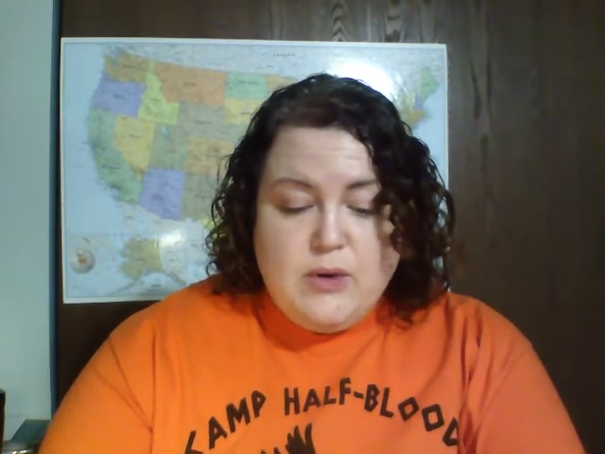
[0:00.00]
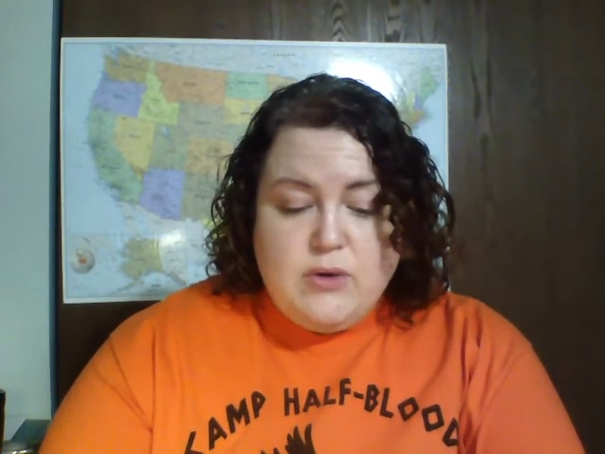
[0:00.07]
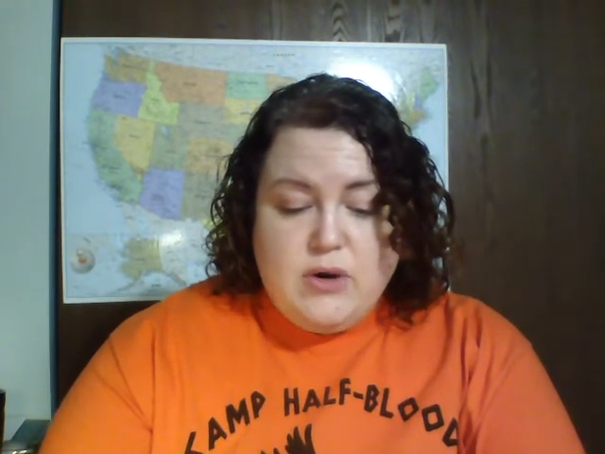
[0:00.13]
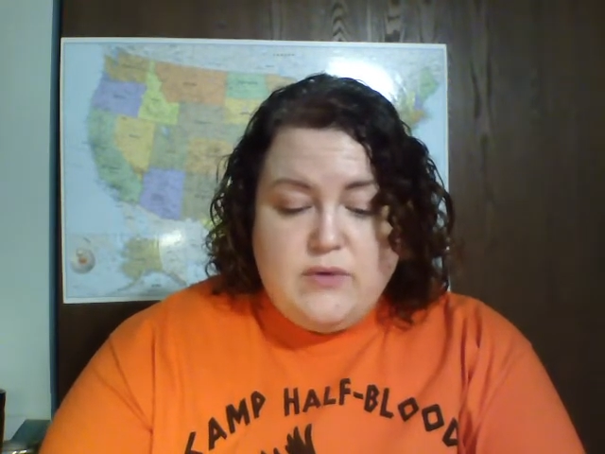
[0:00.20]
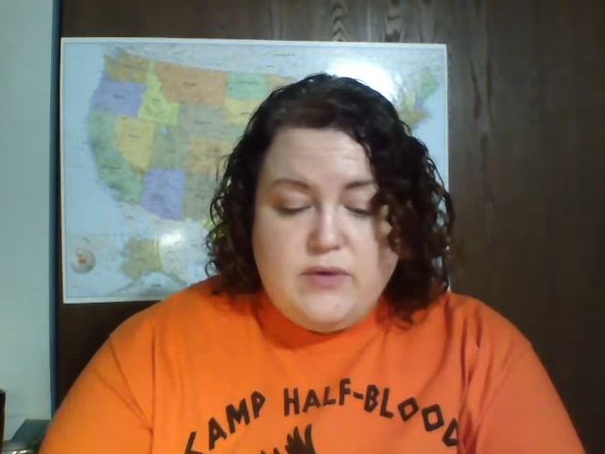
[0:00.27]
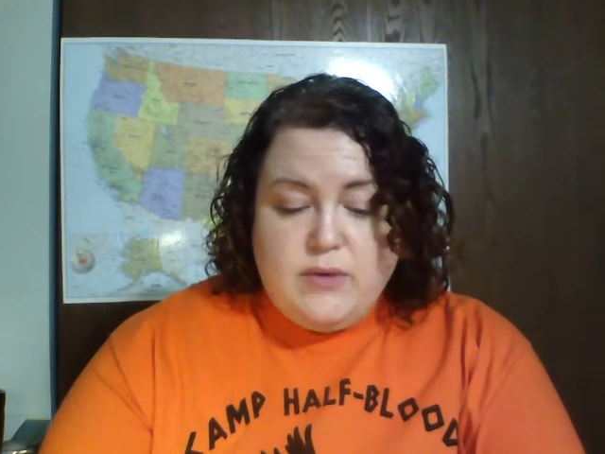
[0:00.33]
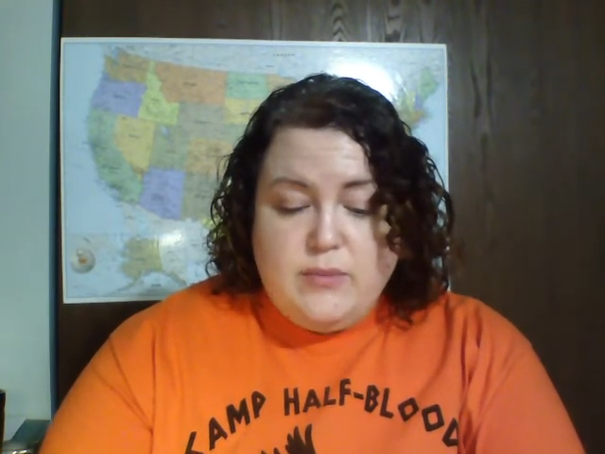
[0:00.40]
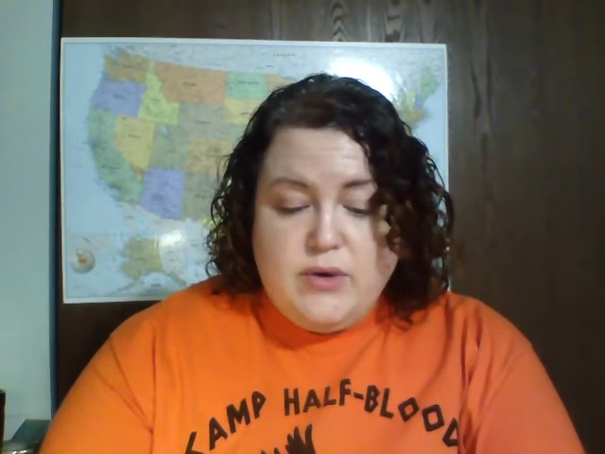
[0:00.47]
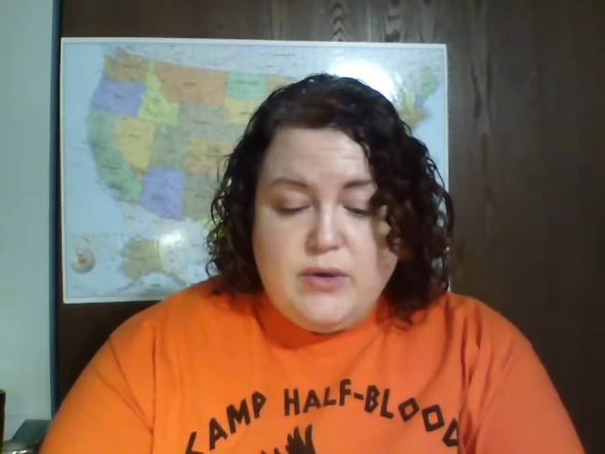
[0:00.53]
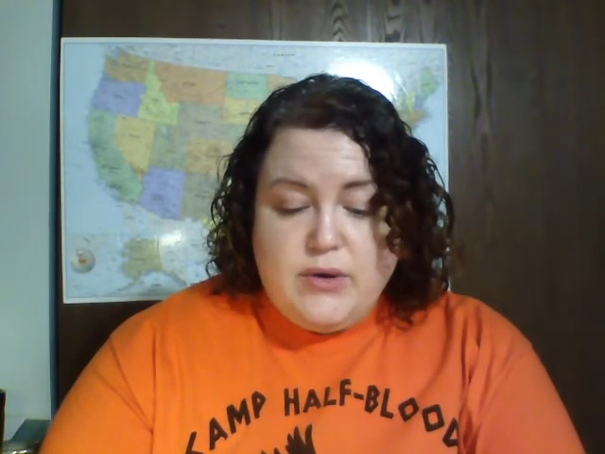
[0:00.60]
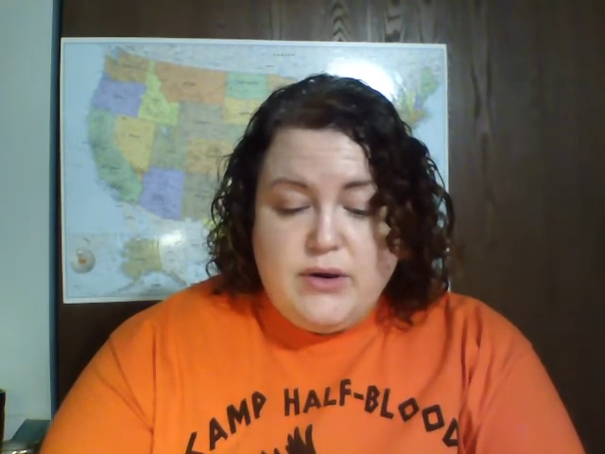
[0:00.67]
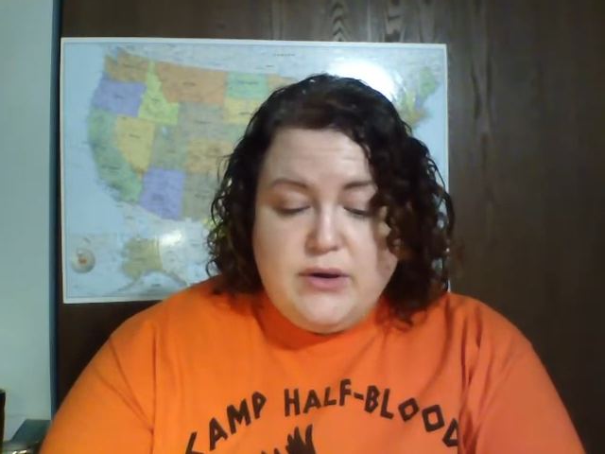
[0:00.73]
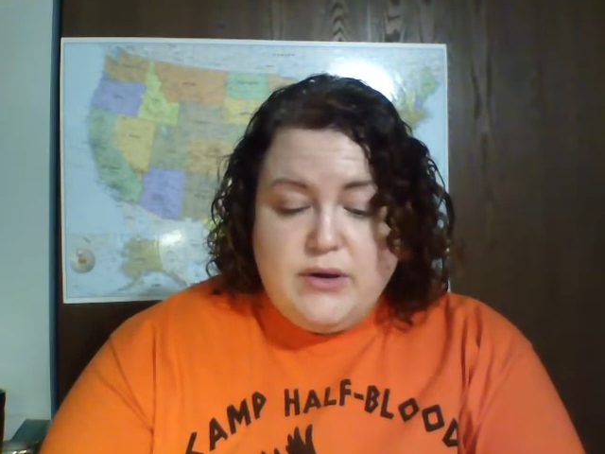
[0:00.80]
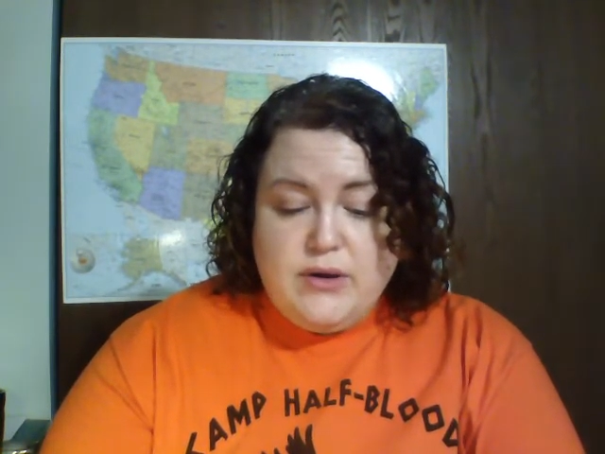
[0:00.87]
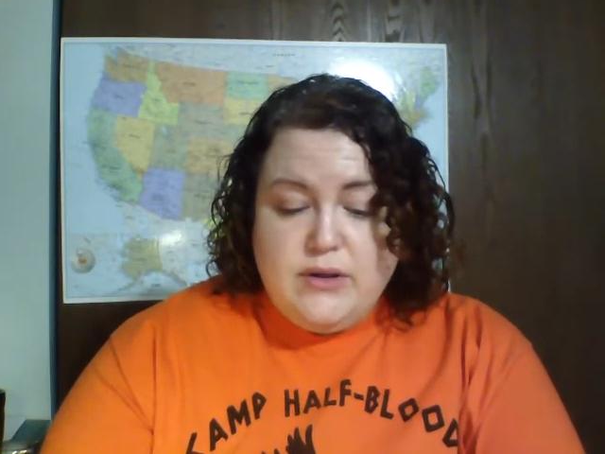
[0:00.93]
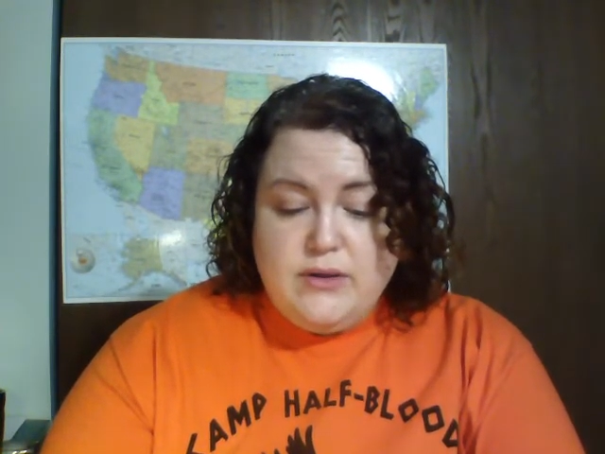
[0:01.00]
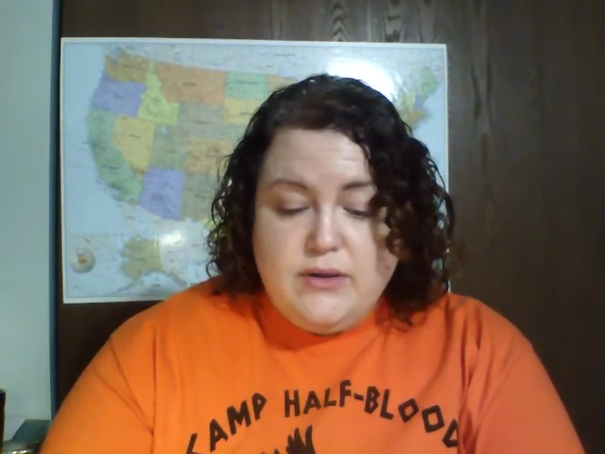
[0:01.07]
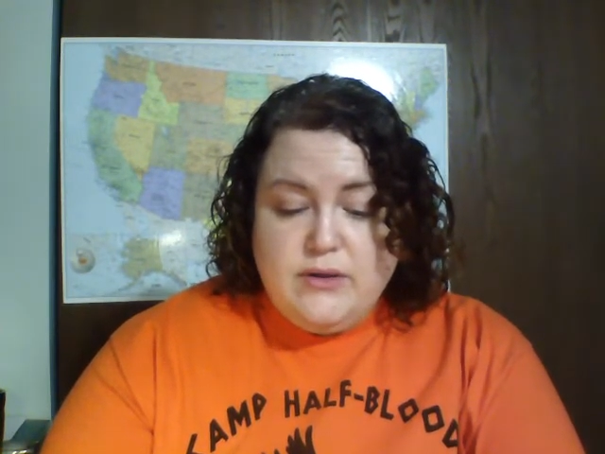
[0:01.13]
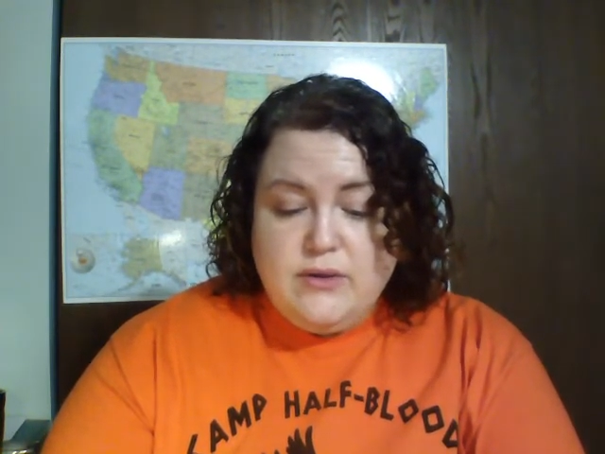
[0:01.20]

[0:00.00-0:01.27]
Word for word: Grover murmured,